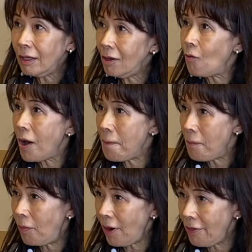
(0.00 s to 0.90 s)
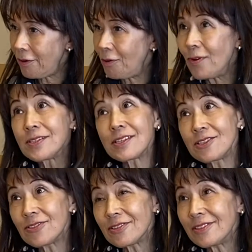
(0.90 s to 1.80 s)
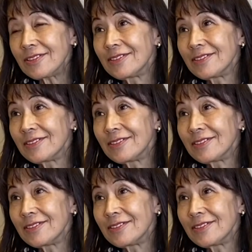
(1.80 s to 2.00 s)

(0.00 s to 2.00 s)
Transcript: Yeah, one brother, one sister.